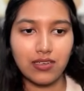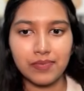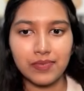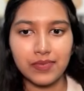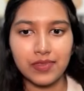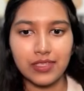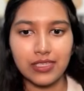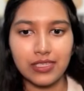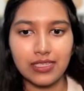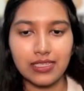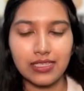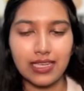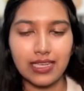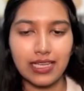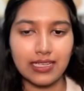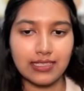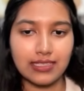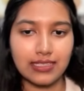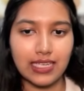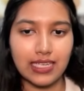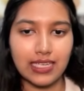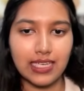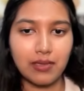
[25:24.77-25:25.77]
It collects
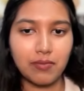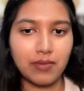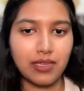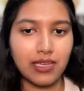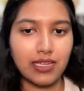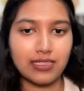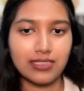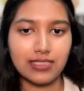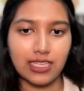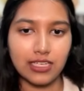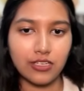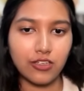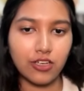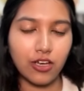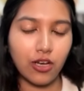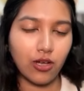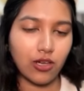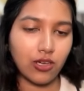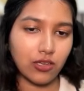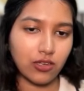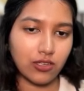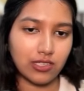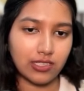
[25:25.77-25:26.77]
the email, etc. All
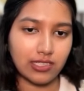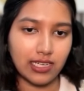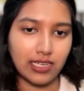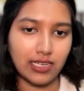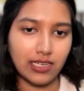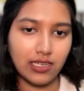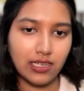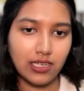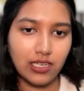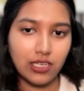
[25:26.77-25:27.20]
good there.